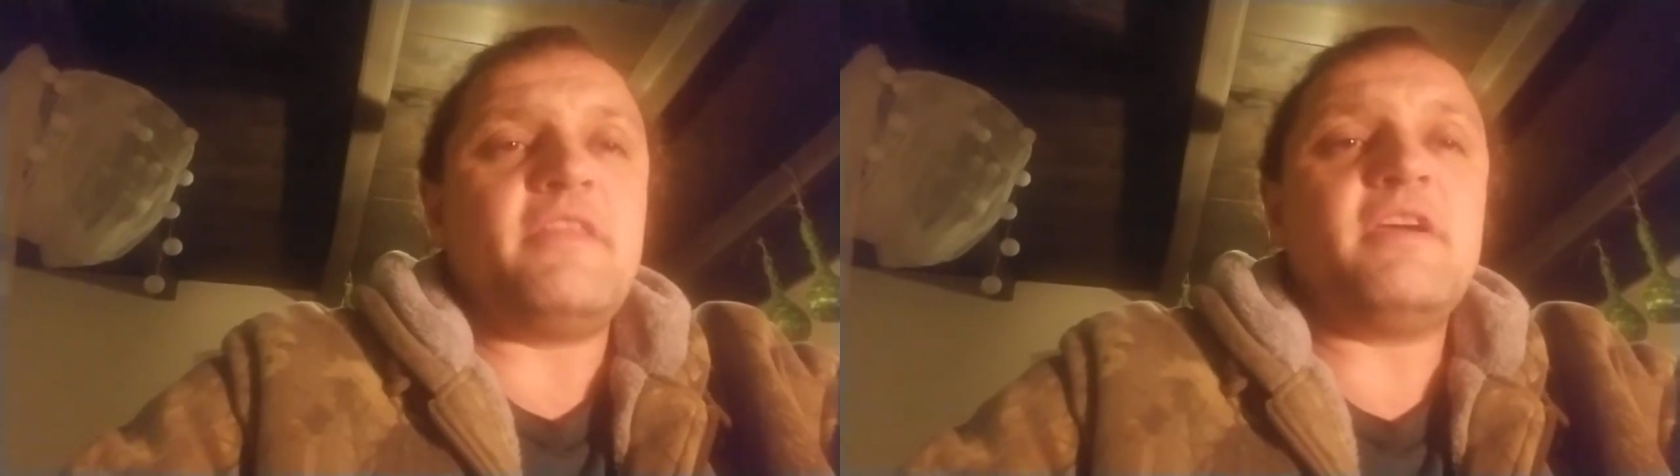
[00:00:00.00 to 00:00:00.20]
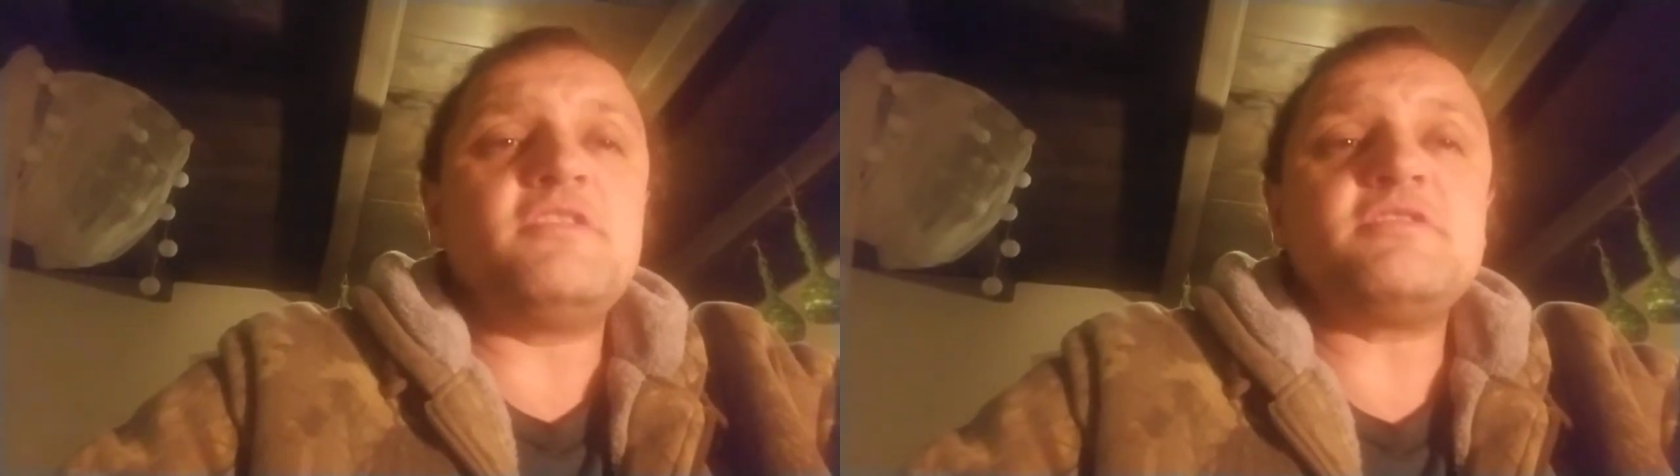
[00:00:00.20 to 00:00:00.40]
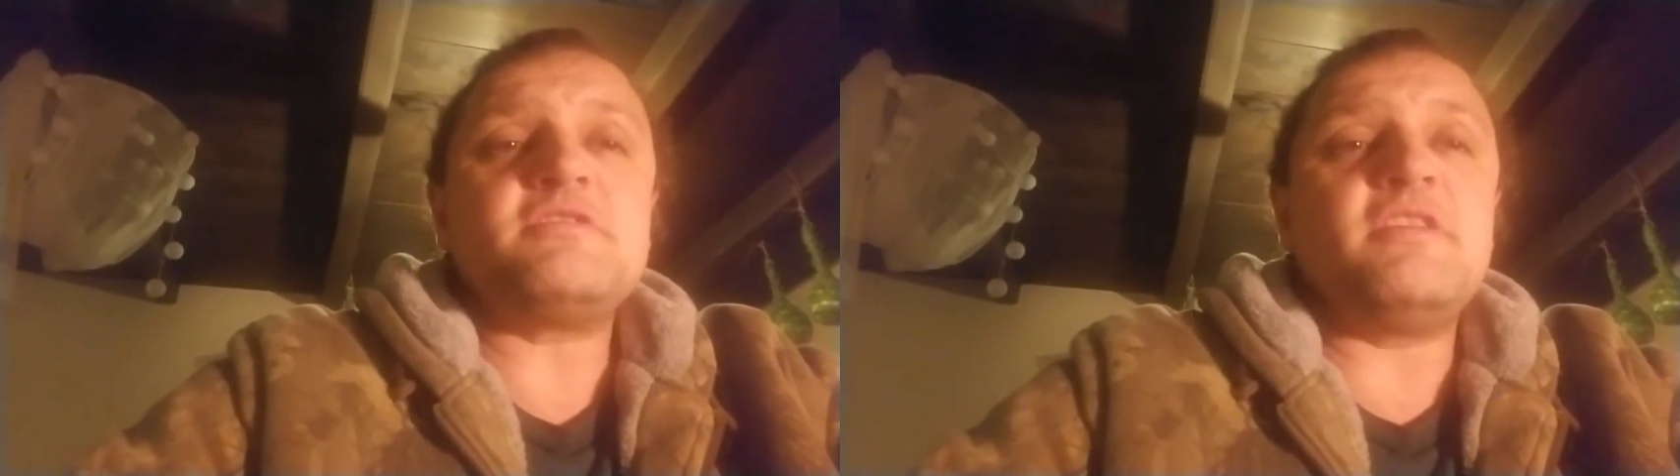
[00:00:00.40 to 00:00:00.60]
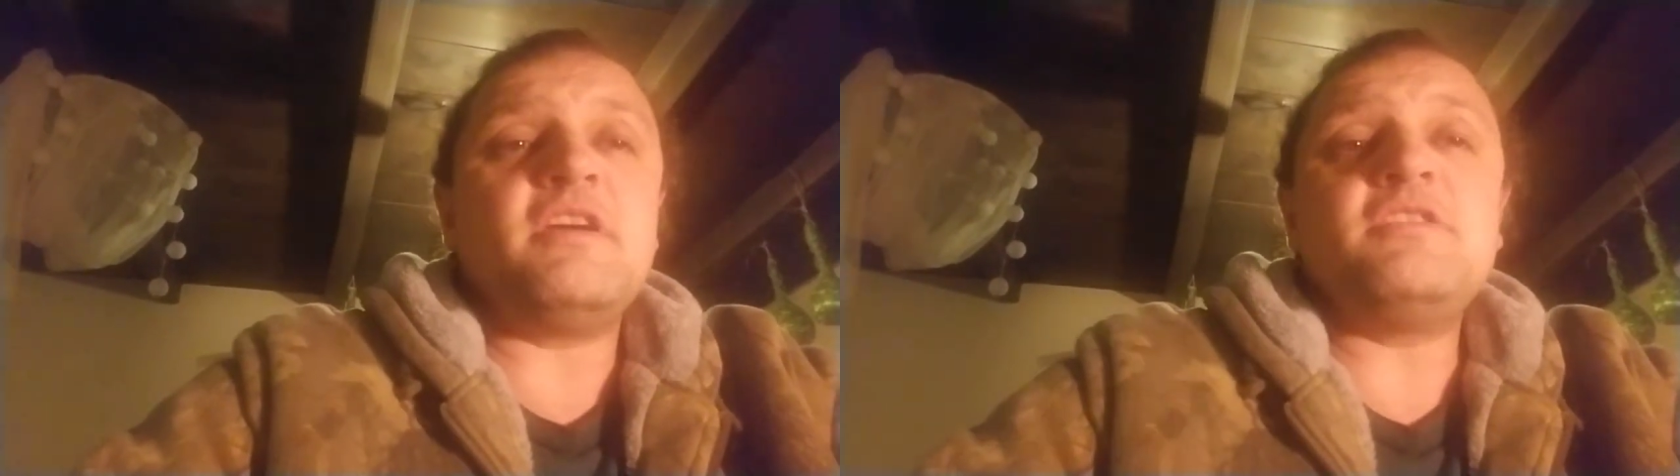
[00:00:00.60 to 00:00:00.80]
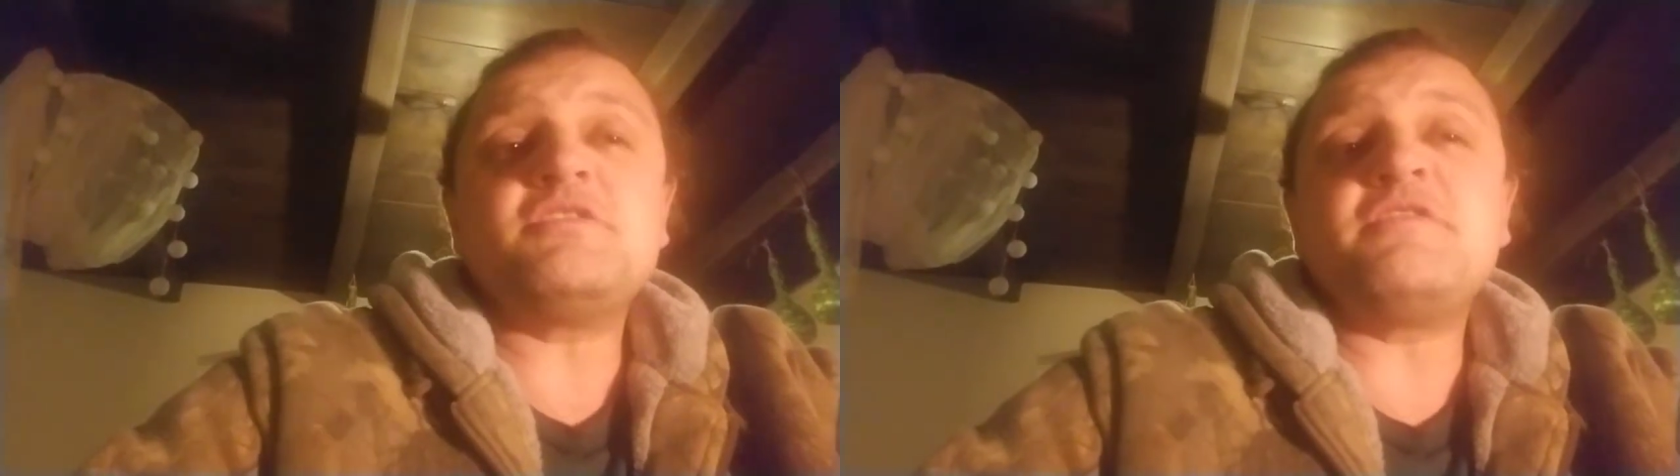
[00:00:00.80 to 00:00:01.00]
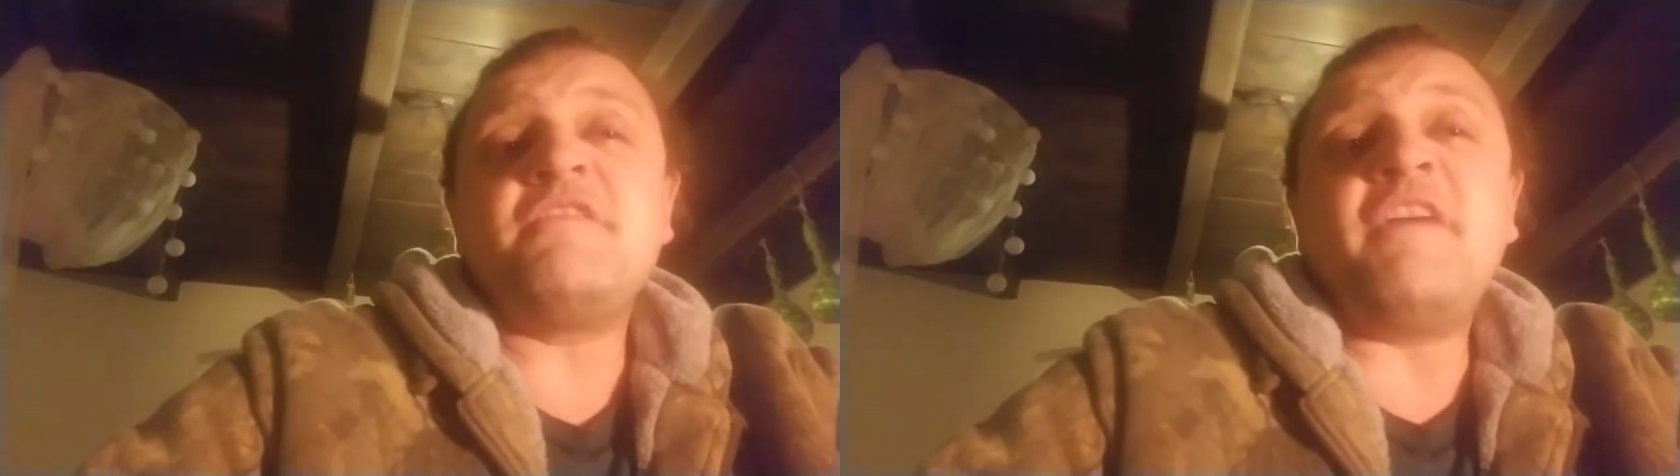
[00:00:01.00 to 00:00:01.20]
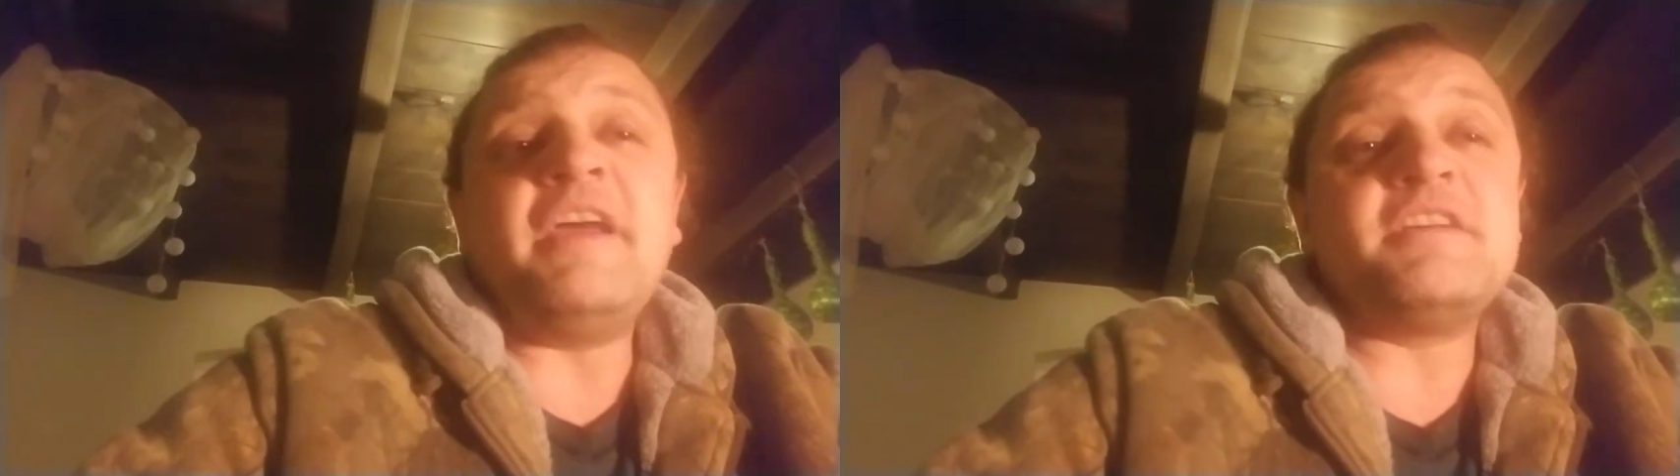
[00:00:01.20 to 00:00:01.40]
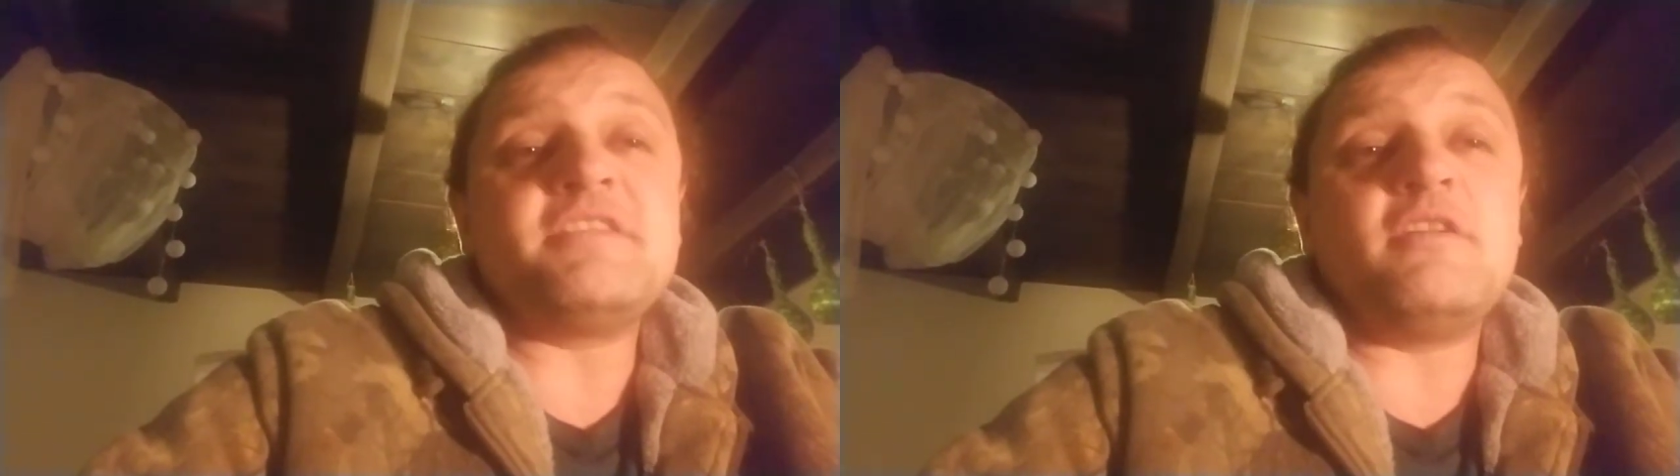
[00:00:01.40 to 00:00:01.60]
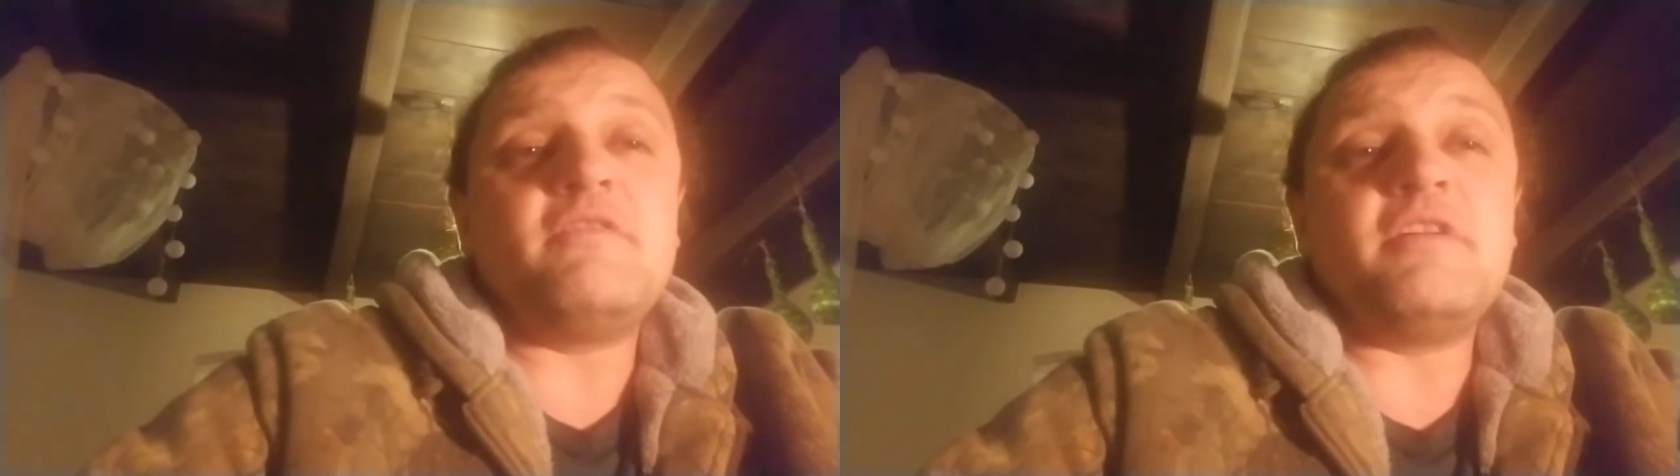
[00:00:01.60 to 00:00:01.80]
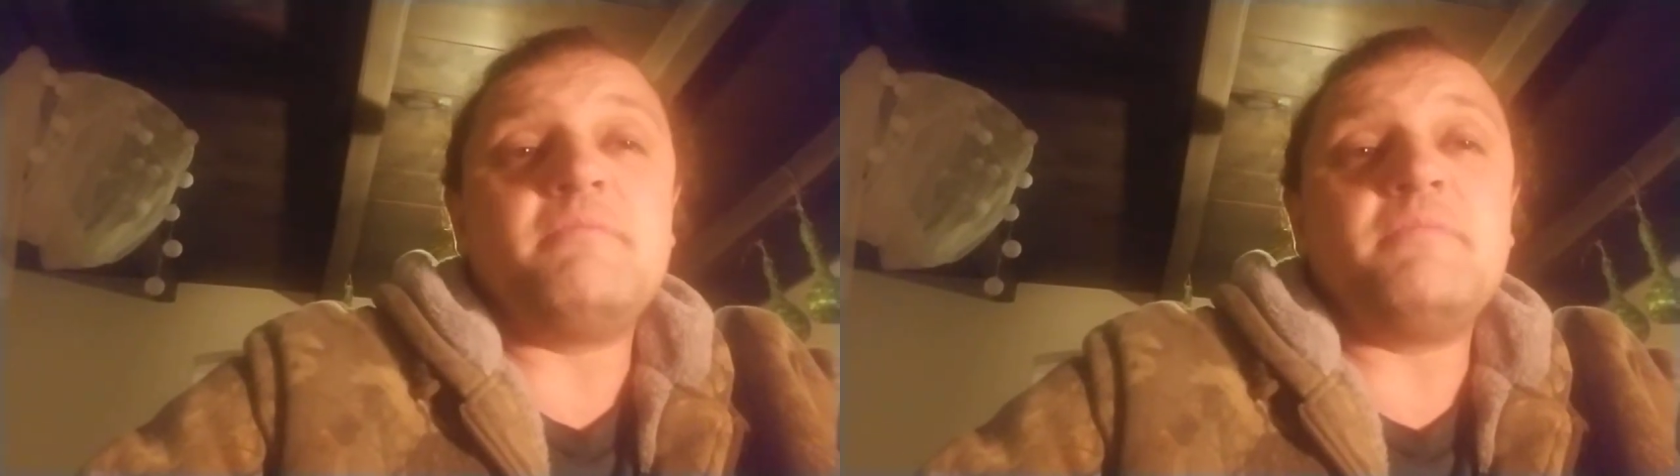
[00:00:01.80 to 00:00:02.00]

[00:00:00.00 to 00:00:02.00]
they can just fine us out of it.